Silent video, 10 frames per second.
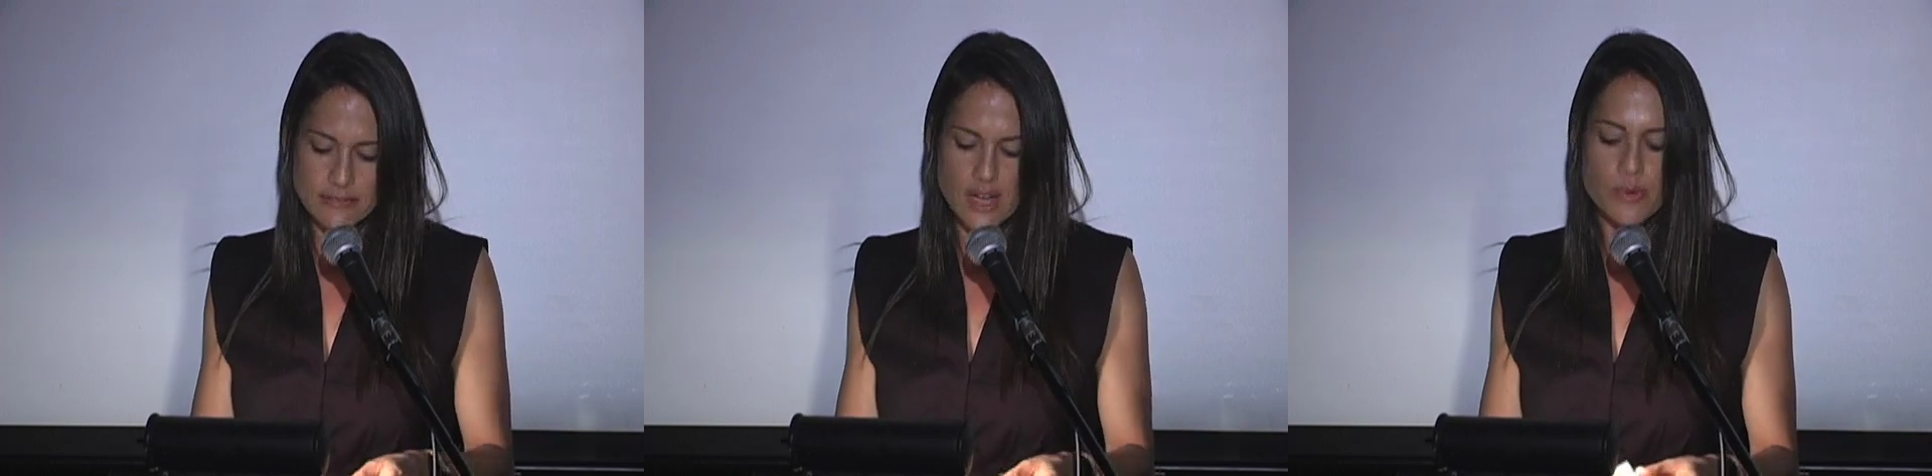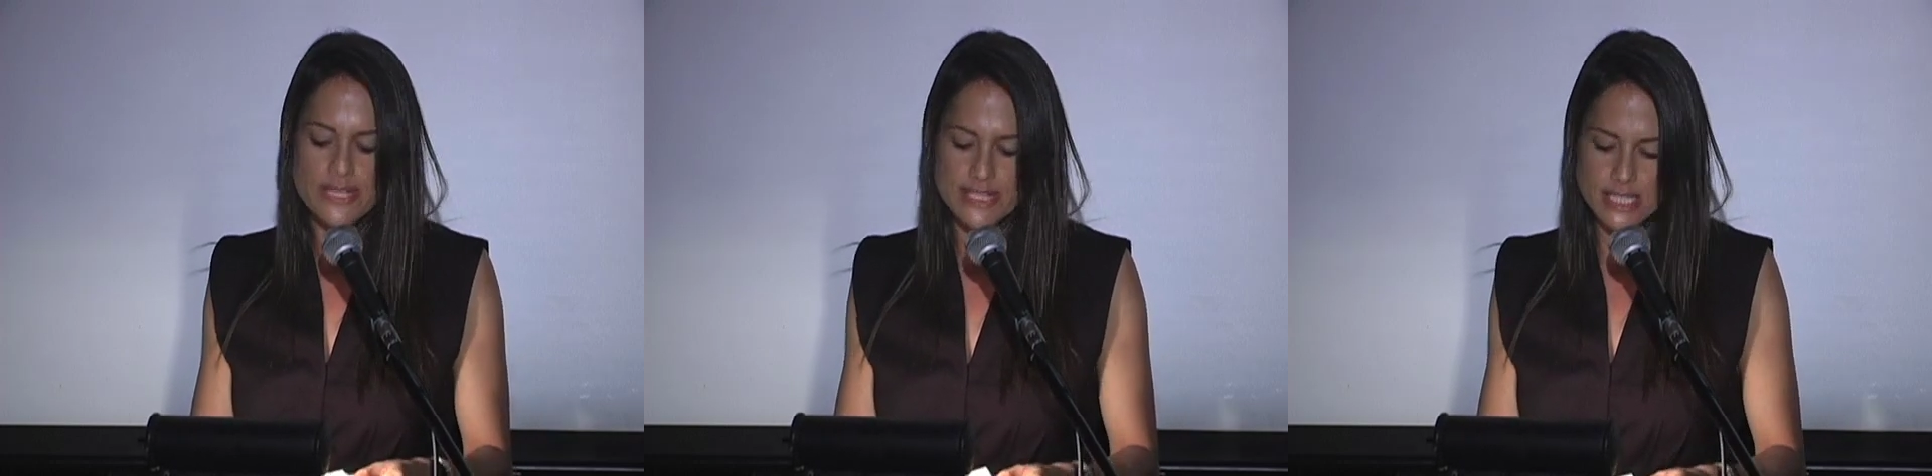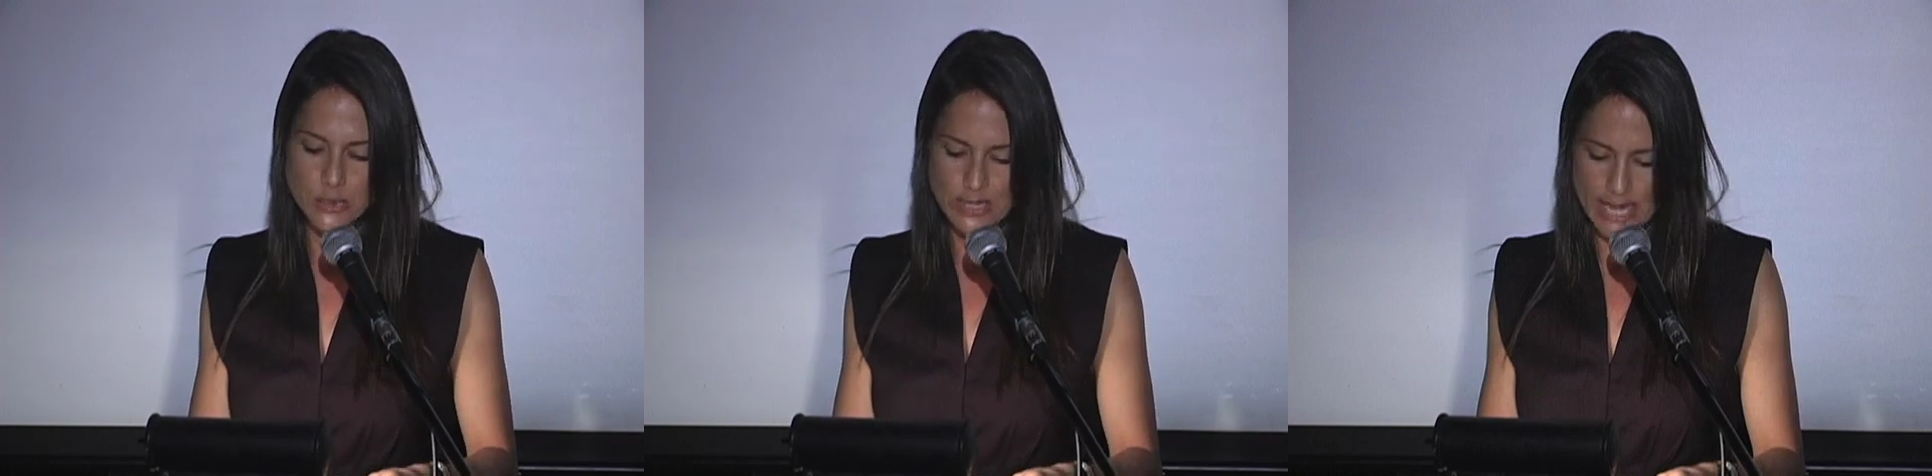I want to
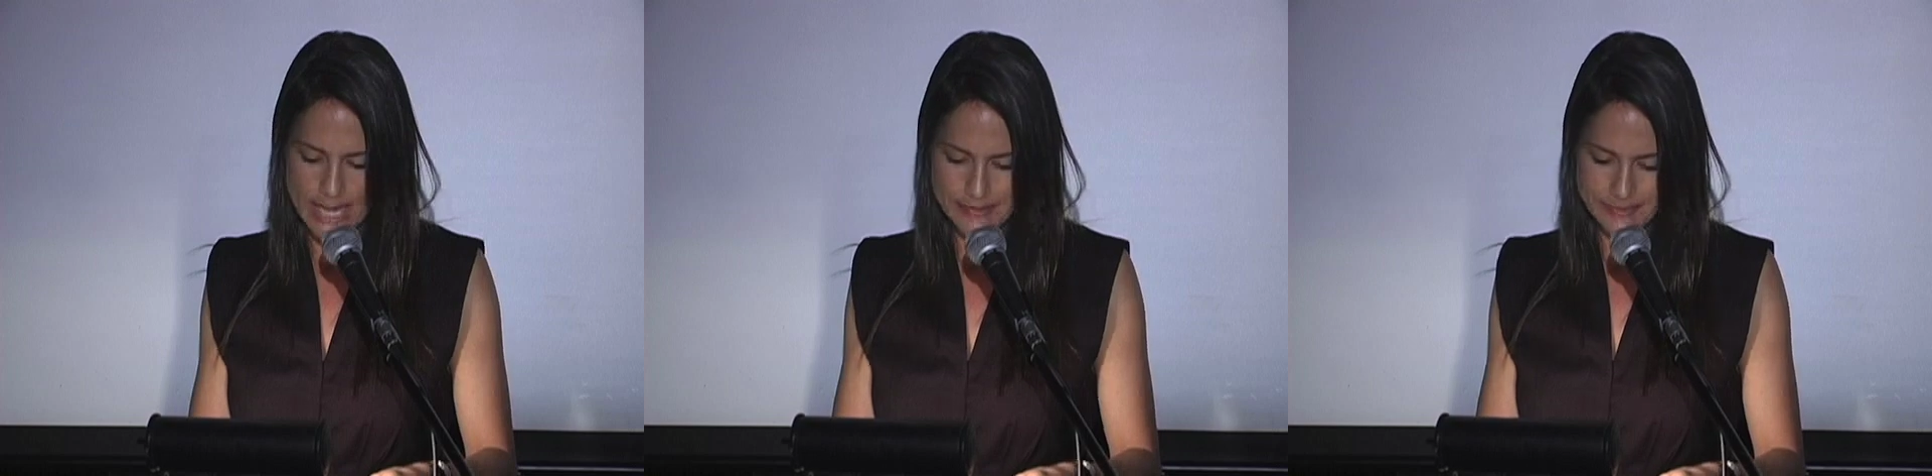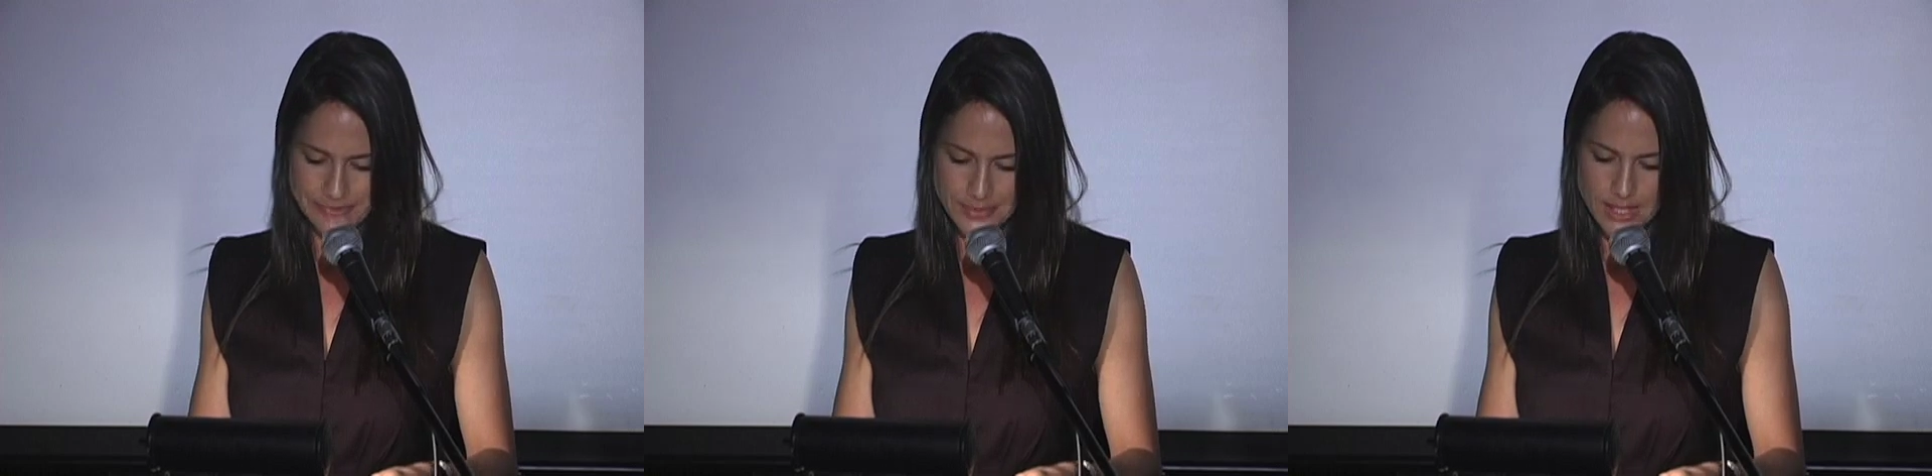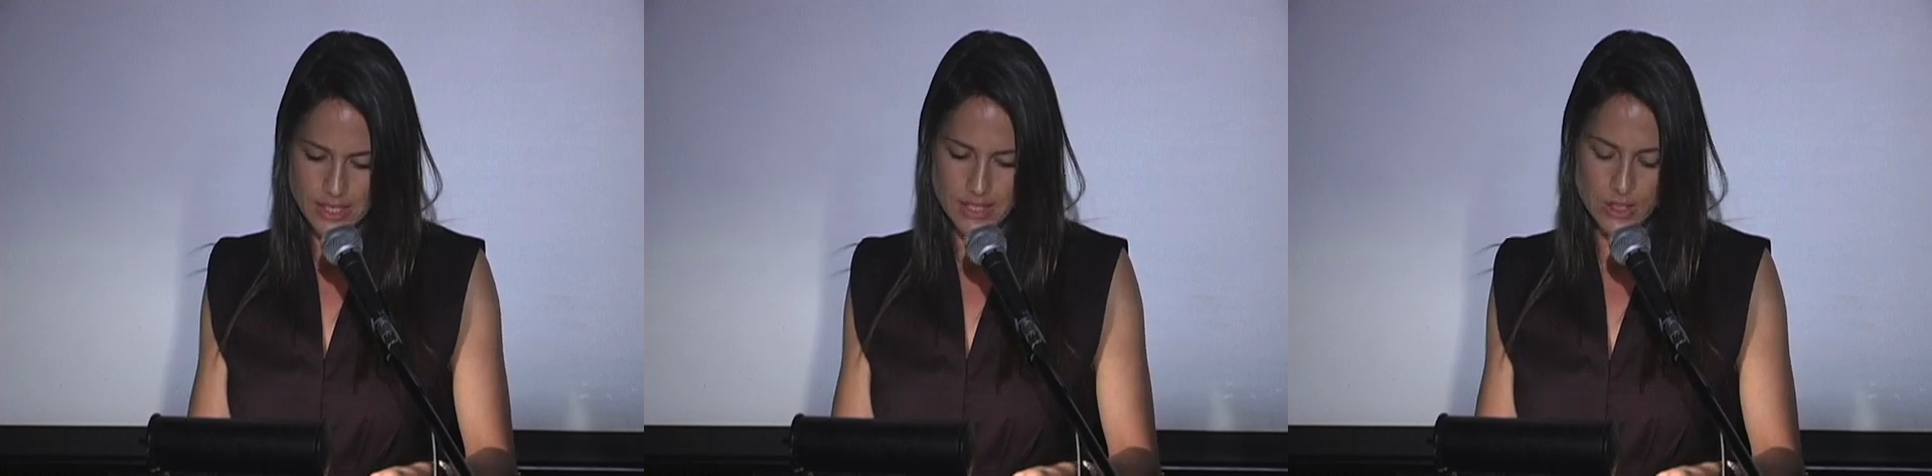see you again.
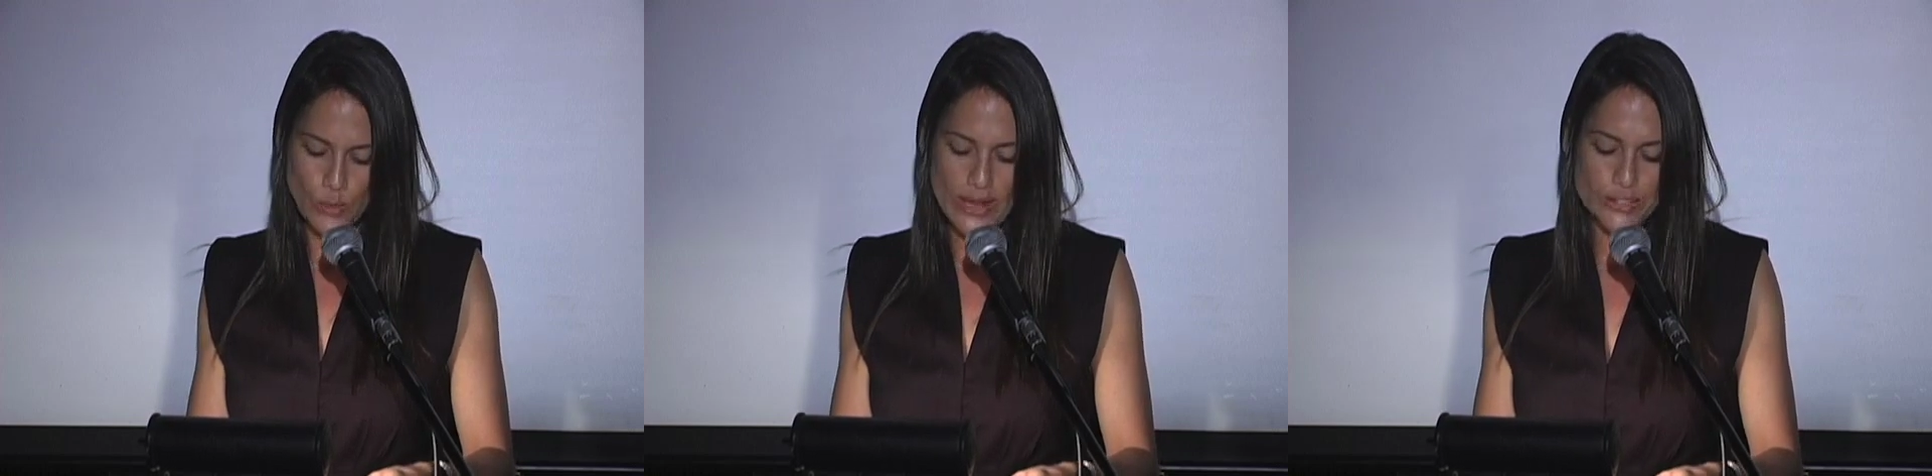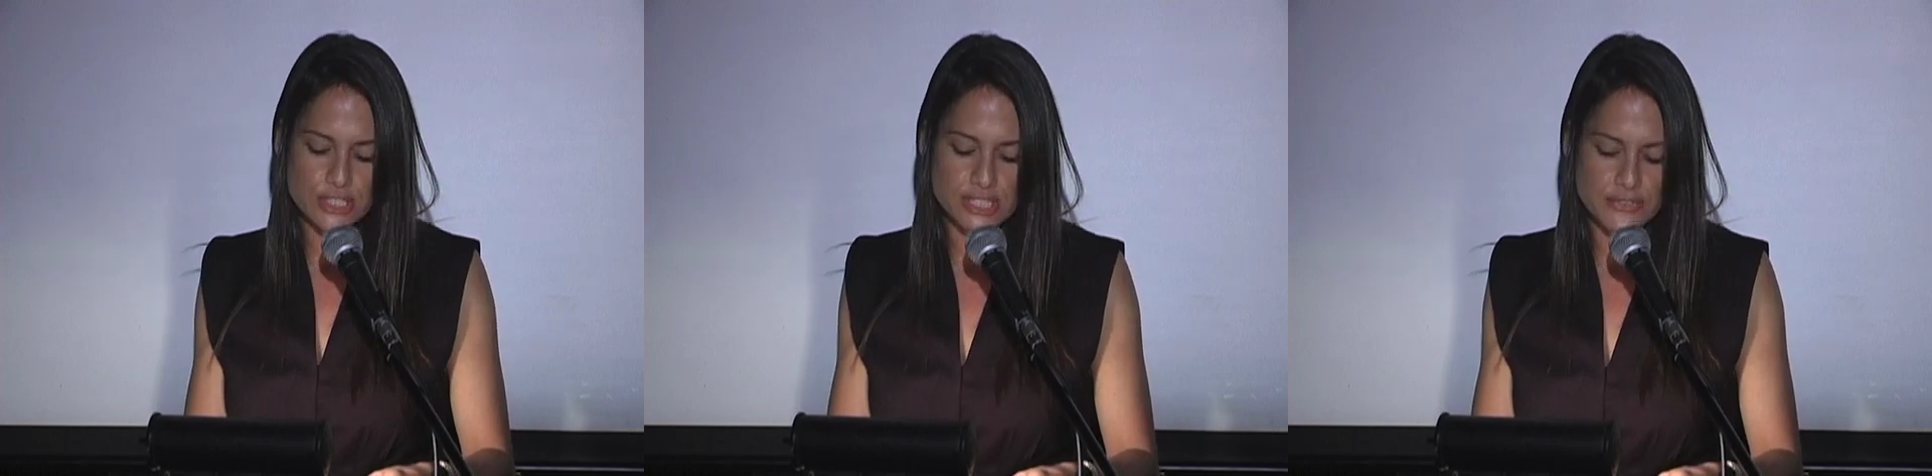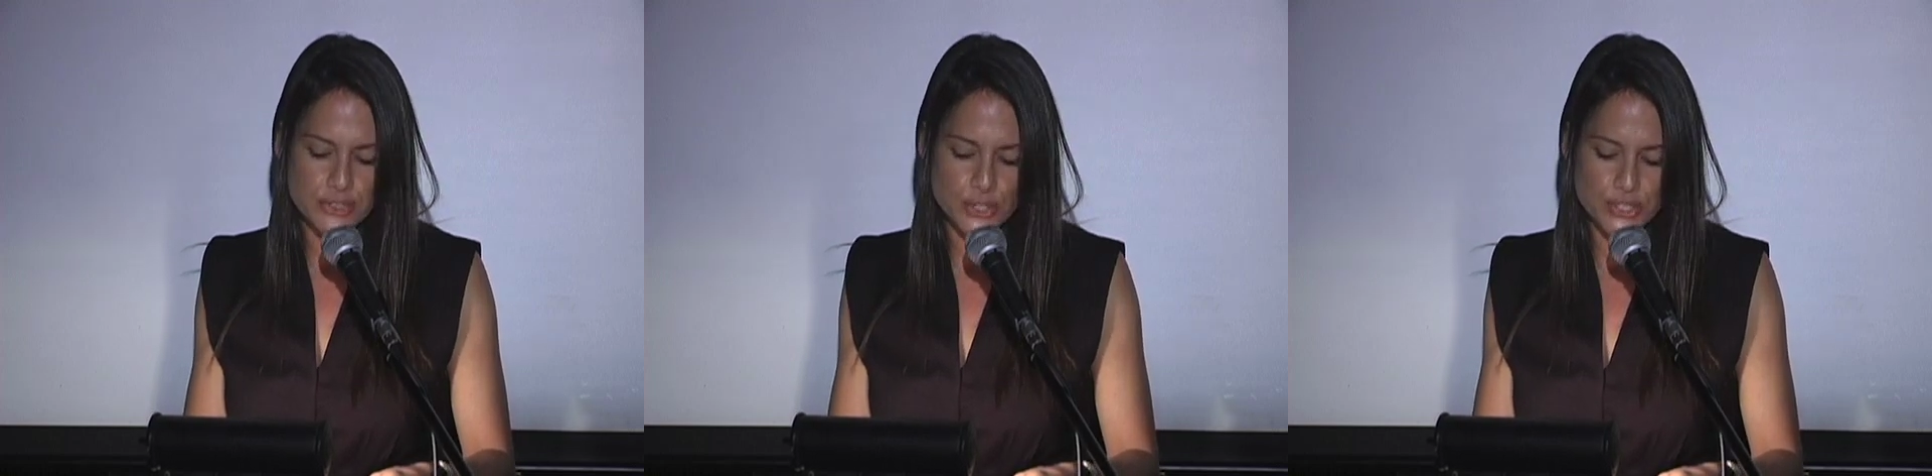The waiter
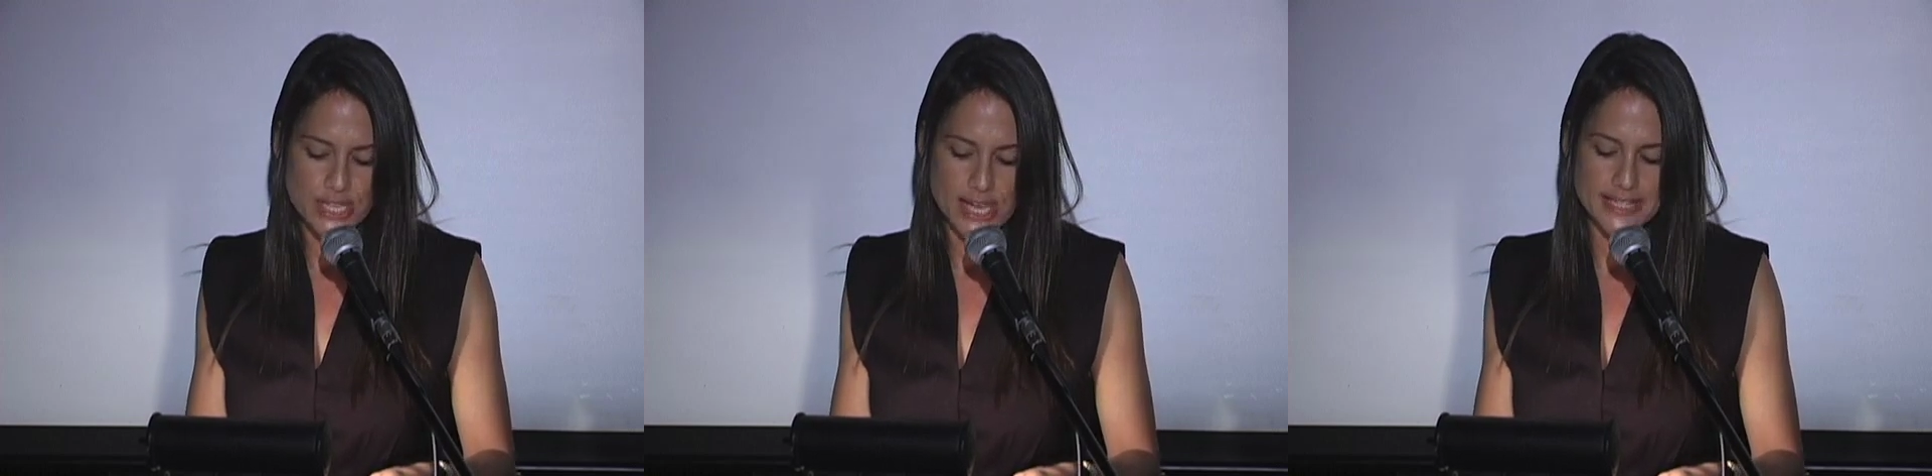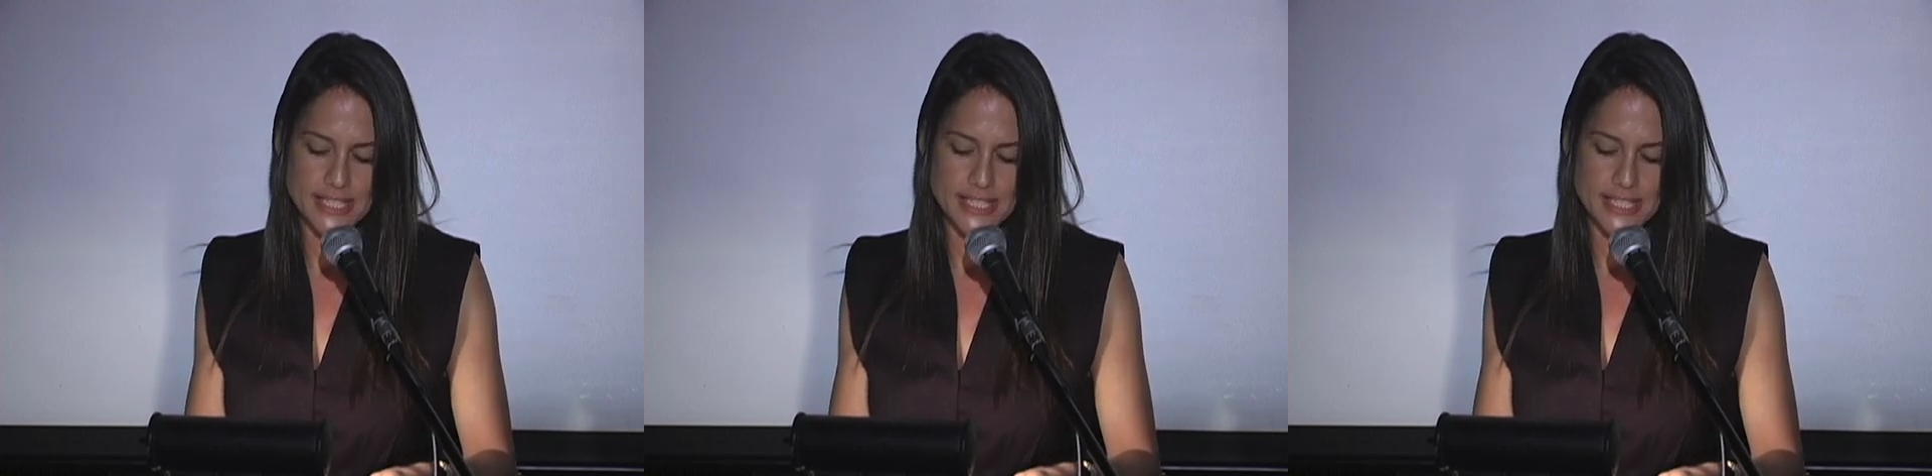delivers our steaks,